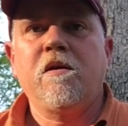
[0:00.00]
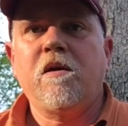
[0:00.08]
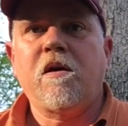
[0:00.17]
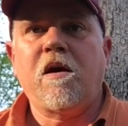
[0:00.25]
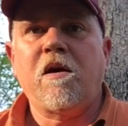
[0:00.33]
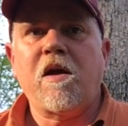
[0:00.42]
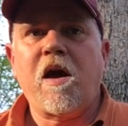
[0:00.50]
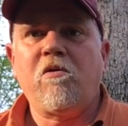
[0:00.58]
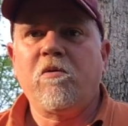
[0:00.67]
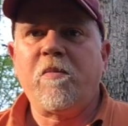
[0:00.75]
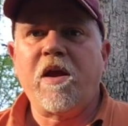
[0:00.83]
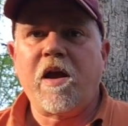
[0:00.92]
I
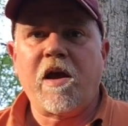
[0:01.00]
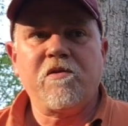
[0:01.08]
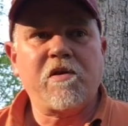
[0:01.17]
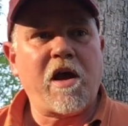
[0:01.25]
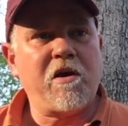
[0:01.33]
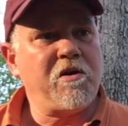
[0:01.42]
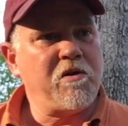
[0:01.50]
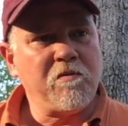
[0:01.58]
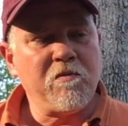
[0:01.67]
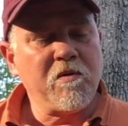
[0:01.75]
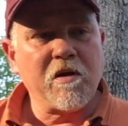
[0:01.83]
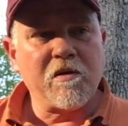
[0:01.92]
will be asked, how do you
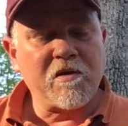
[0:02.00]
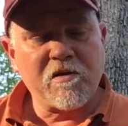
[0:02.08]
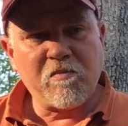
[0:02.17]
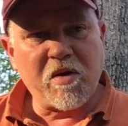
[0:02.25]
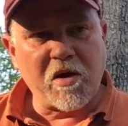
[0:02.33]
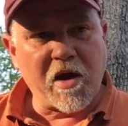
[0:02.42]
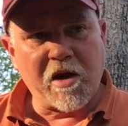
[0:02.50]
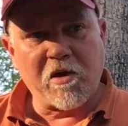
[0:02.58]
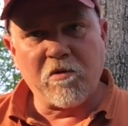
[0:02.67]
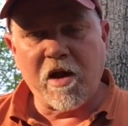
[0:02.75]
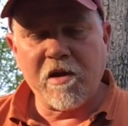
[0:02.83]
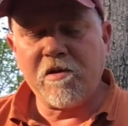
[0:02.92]
get this
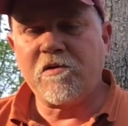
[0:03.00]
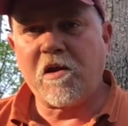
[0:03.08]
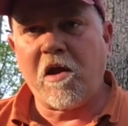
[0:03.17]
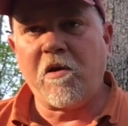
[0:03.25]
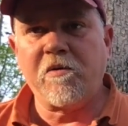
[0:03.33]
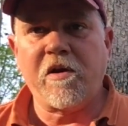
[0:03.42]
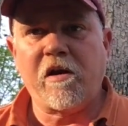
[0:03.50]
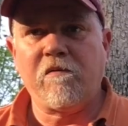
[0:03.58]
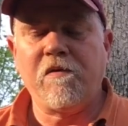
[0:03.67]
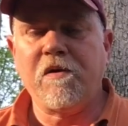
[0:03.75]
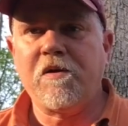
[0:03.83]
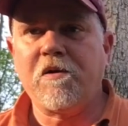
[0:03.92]
piano-like sound out
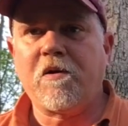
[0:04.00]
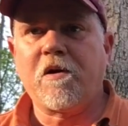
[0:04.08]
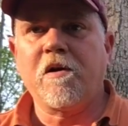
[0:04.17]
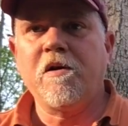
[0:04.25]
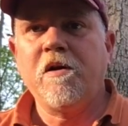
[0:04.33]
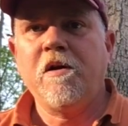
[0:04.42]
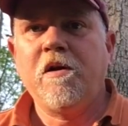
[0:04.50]
of the guitar?